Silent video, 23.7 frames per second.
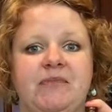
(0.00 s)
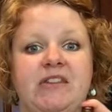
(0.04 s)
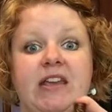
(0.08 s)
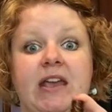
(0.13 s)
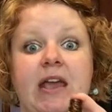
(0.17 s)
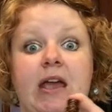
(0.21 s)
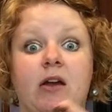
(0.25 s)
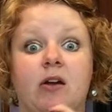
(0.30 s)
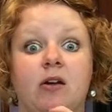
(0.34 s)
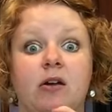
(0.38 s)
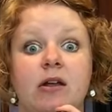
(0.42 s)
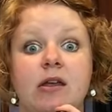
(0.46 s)

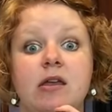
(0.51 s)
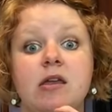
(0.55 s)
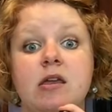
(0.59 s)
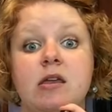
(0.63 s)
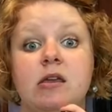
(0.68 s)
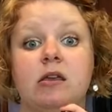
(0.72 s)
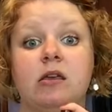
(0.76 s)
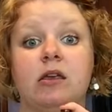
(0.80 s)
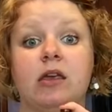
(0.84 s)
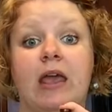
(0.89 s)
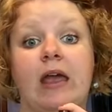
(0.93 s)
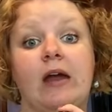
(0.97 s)

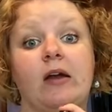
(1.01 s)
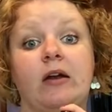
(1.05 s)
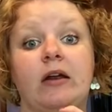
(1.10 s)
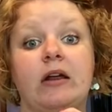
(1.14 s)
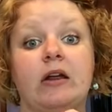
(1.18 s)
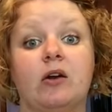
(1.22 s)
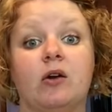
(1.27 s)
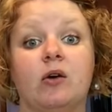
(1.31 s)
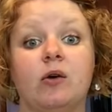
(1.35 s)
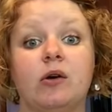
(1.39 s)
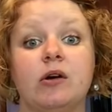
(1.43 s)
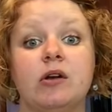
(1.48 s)
carrying
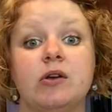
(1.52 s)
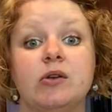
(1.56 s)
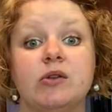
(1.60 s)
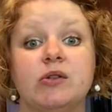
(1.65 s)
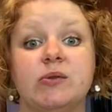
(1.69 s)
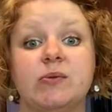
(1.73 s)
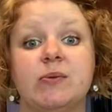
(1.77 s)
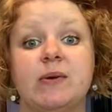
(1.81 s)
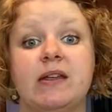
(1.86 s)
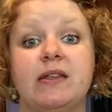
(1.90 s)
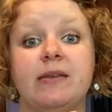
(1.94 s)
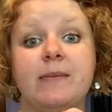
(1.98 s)
carrier
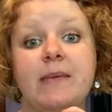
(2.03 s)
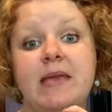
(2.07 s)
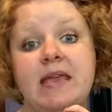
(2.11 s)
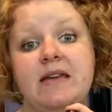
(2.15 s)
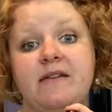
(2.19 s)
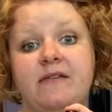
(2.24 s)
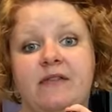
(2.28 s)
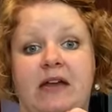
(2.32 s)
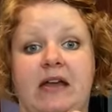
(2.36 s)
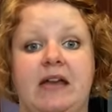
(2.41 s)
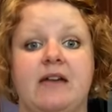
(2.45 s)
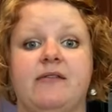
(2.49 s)
oils with me
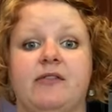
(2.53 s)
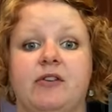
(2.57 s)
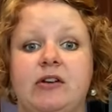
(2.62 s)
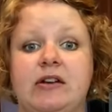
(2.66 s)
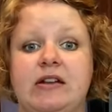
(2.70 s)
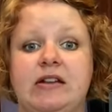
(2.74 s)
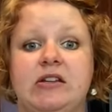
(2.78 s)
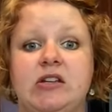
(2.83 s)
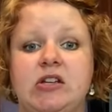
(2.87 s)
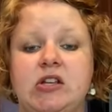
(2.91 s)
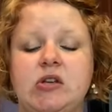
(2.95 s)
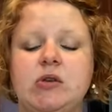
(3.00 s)
if I ever
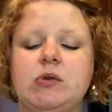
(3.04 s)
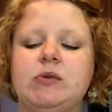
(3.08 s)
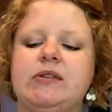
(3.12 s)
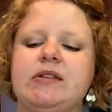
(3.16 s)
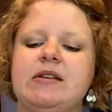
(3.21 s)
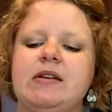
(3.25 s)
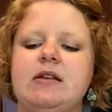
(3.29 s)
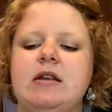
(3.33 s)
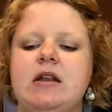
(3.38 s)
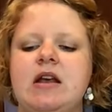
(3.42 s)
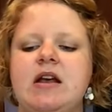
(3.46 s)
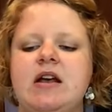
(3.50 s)
need to use
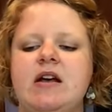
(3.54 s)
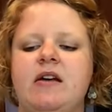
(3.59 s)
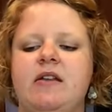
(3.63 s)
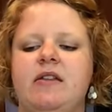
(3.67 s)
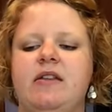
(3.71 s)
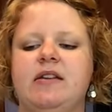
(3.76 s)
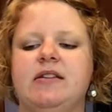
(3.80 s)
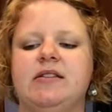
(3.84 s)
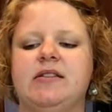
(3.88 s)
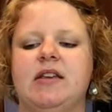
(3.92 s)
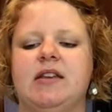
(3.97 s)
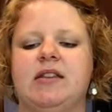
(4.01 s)
it,
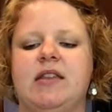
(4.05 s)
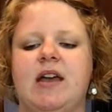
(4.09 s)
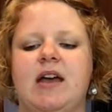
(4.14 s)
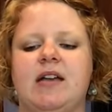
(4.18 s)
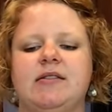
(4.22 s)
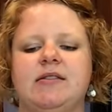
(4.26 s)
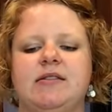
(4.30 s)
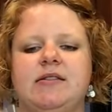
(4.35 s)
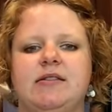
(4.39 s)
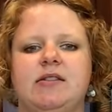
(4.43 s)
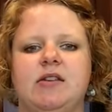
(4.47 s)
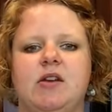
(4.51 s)
things like that.
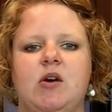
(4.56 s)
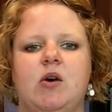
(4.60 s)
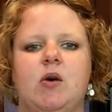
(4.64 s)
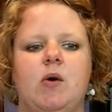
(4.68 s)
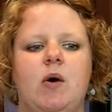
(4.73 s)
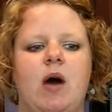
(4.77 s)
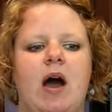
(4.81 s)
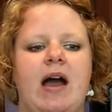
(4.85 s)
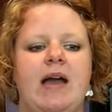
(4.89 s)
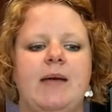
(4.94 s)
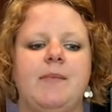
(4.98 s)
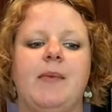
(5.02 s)

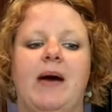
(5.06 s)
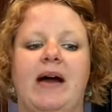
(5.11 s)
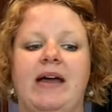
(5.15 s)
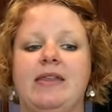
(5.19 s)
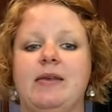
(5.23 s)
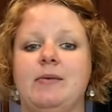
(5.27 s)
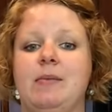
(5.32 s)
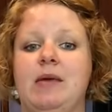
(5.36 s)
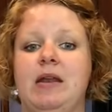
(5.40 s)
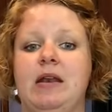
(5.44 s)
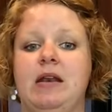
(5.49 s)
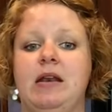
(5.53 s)
So I buy
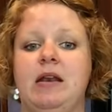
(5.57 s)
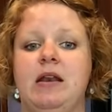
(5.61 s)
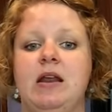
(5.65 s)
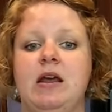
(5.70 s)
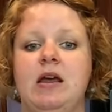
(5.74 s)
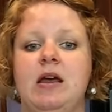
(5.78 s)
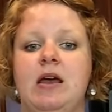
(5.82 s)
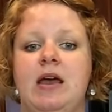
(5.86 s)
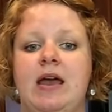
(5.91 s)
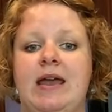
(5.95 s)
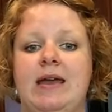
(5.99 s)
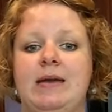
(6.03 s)
them
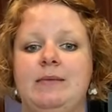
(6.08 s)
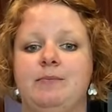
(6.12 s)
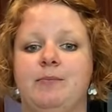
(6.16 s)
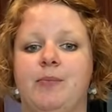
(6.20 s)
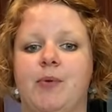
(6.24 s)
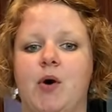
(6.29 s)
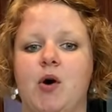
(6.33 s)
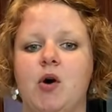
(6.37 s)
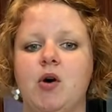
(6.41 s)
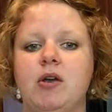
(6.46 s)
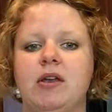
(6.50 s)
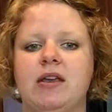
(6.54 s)
in
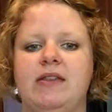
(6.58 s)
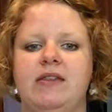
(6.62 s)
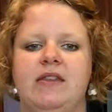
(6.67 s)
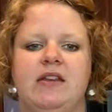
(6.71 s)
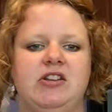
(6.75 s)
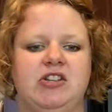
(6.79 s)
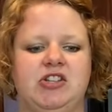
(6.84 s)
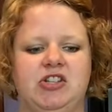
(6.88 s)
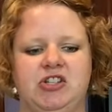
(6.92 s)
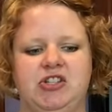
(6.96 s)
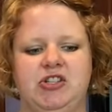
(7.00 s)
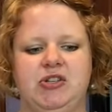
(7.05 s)
bulk and
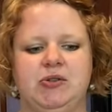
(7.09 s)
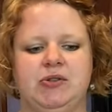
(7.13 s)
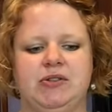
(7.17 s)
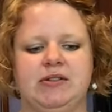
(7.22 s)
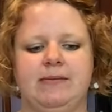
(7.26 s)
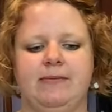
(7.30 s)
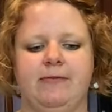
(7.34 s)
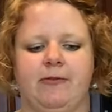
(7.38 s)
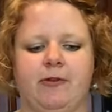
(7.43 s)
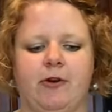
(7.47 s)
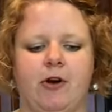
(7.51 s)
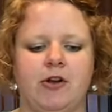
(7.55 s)
then just use
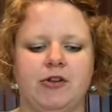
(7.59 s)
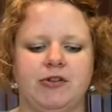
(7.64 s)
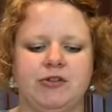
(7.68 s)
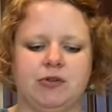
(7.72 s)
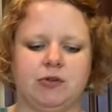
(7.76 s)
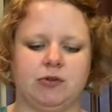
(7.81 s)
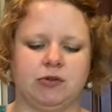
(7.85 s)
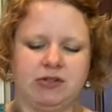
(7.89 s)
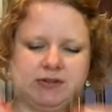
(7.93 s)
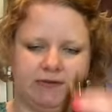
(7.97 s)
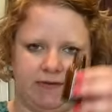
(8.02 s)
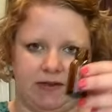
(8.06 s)
them for all
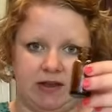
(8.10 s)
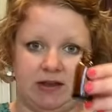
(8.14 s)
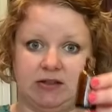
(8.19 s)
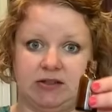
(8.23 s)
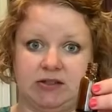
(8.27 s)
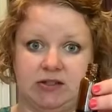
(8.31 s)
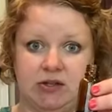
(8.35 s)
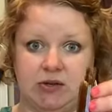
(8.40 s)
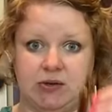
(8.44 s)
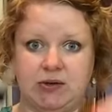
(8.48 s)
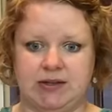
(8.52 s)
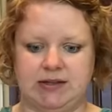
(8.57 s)
sorts of things.
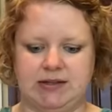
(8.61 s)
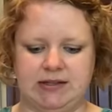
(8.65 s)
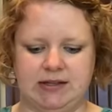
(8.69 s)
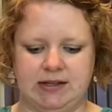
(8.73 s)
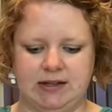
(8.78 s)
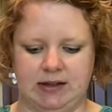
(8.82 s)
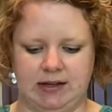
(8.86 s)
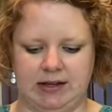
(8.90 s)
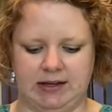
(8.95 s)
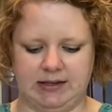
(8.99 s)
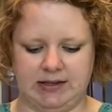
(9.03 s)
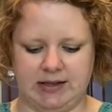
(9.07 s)
So you can see a
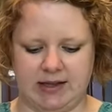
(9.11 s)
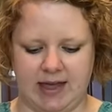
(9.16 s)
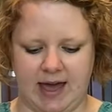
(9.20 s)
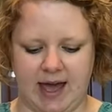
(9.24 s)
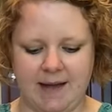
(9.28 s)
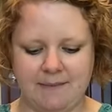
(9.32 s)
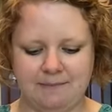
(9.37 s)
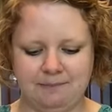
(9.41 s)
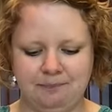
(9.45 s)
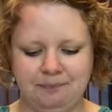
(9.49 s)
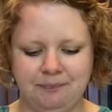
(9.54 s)
link to that.